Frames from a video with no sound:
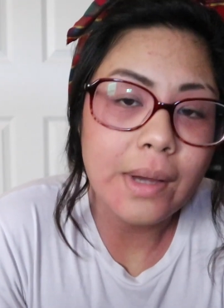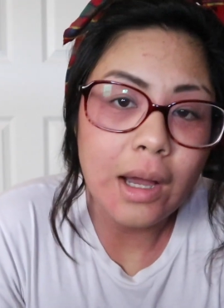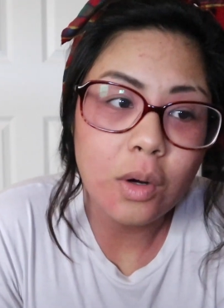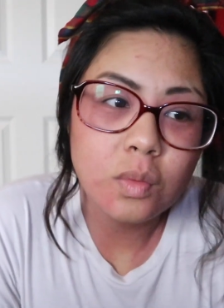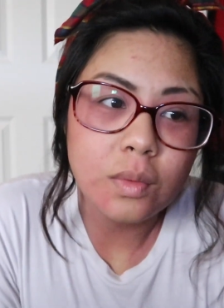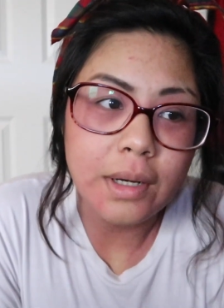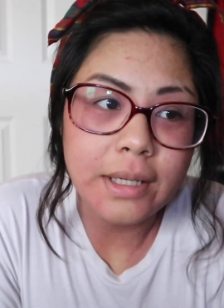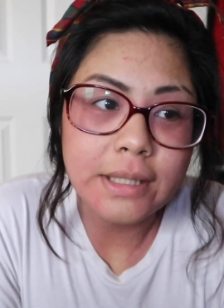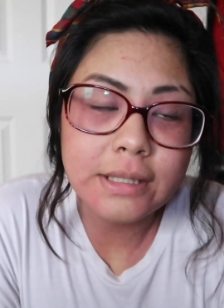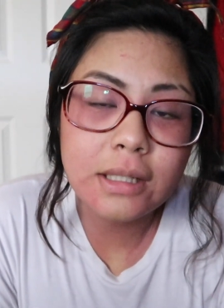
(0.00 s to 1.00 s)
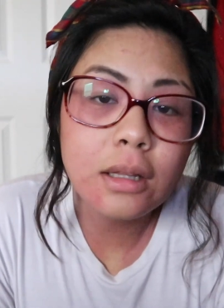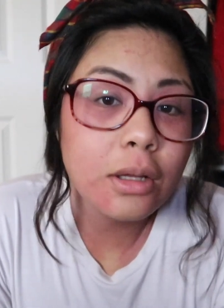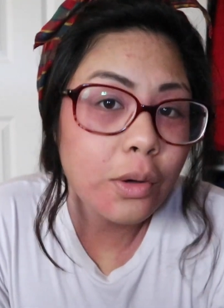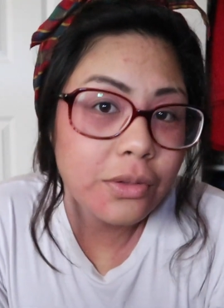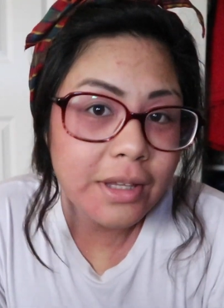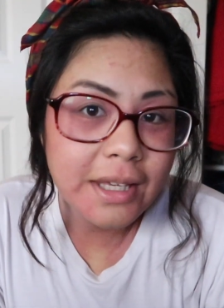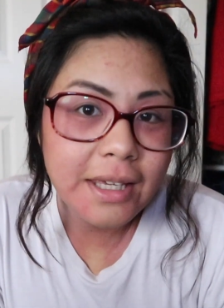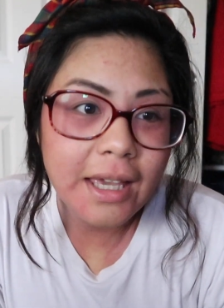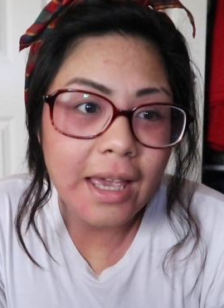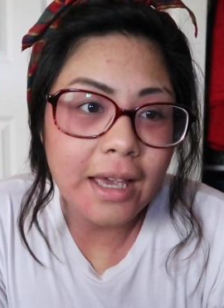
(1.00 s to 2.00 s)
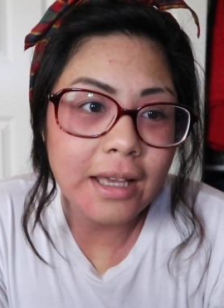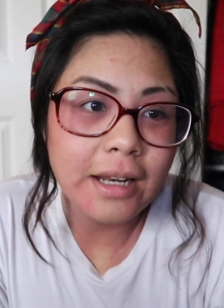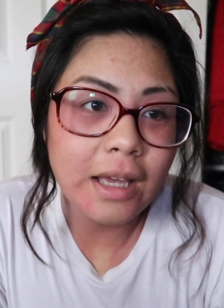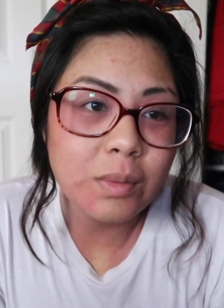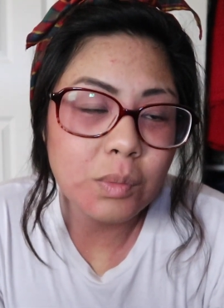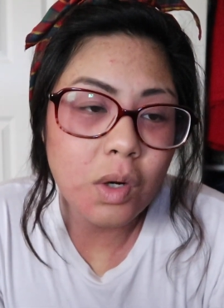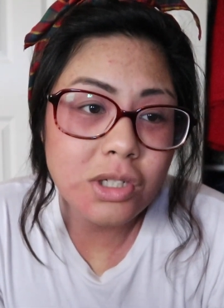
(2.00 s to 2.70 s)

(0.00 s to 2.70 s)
about was clothing, and I've been